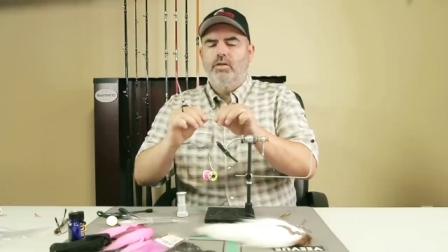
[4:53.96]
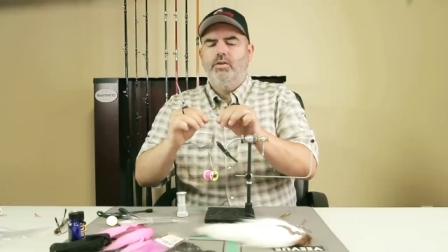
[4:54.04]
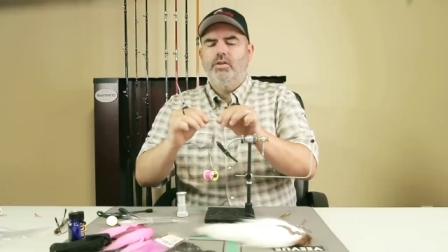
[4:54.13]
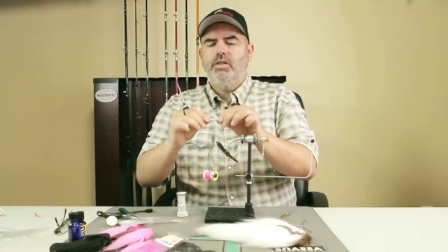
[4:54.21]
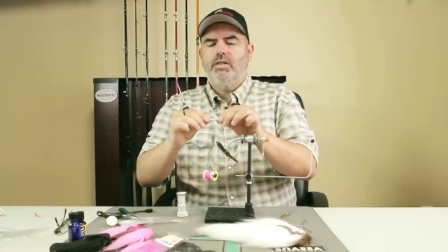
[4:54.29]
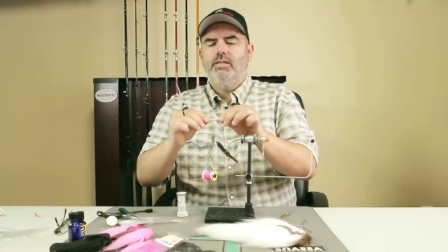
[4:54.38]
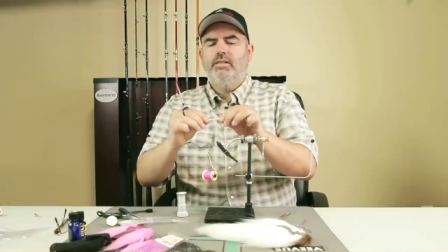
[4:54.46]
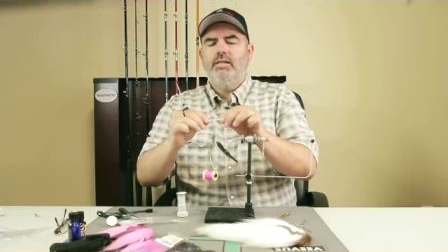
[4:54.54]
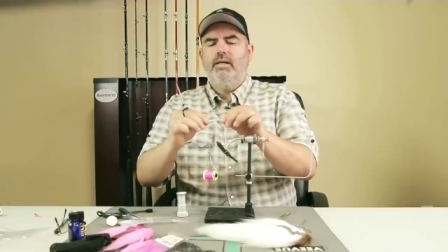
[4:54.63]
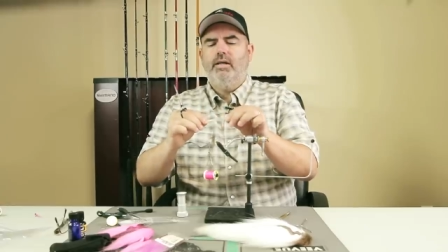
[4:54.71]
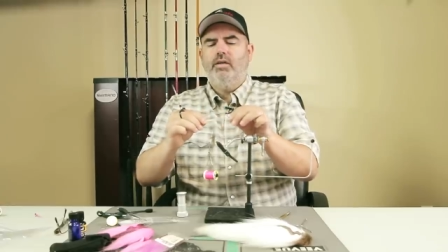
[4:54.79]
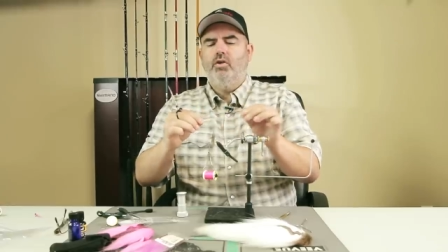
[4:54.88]
So as you can
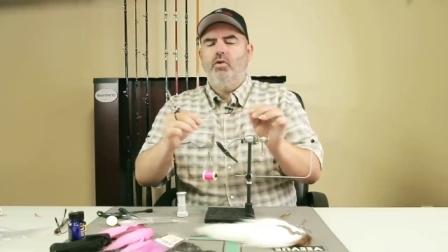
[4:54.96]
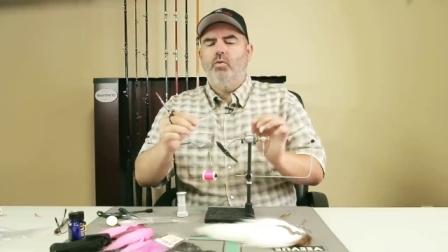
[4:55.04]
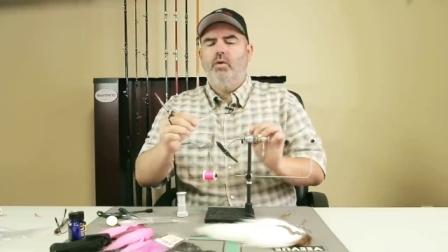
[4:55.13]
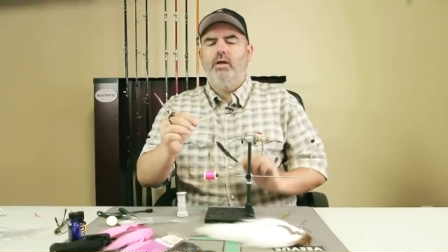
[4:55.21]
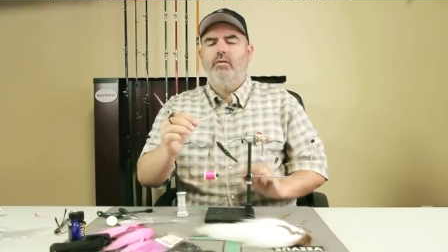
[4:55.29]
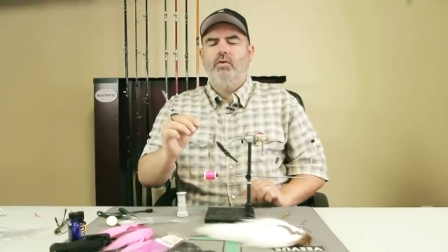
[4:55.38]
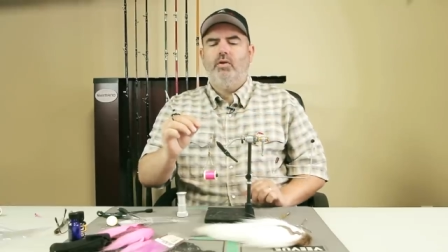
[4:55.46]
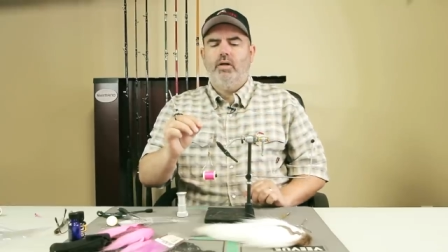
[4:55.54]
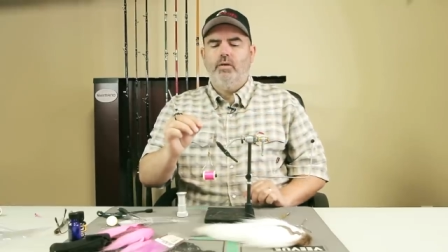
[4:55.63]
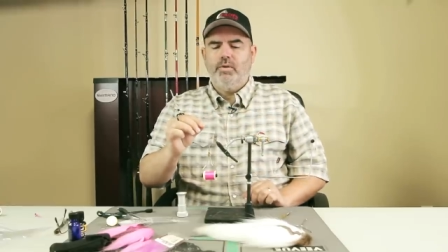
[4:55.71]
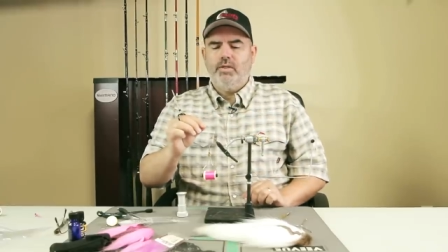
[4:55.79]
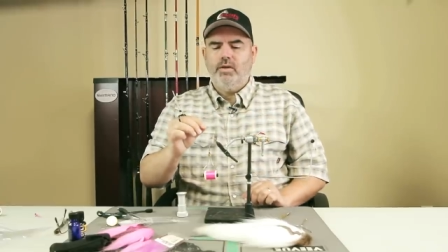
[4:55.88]
see, I don't have a
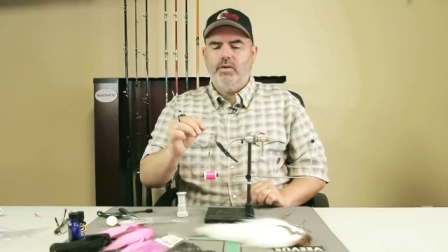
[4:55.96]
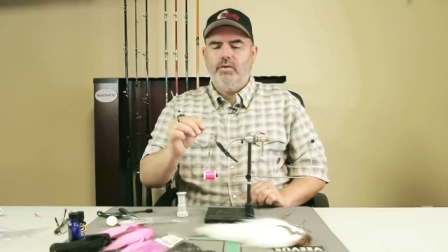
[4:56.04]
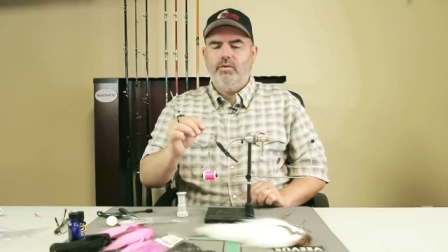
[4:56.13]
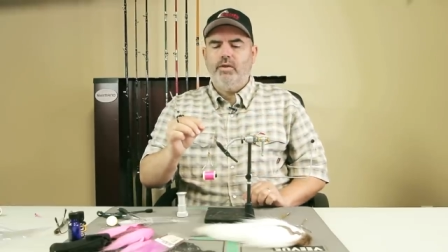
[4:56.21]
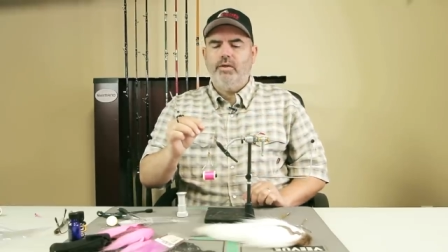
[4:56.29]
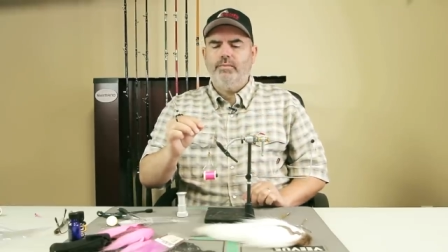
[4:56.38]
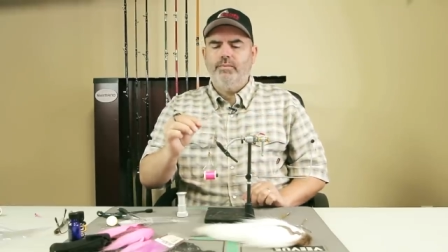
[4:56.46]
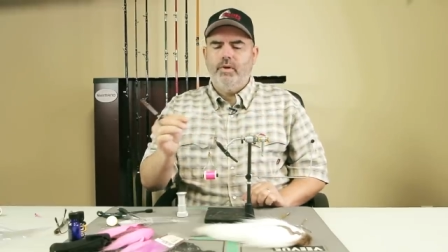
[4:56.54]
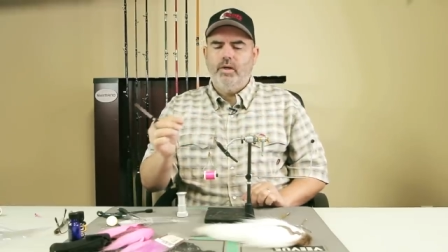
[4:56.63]
lot of material there.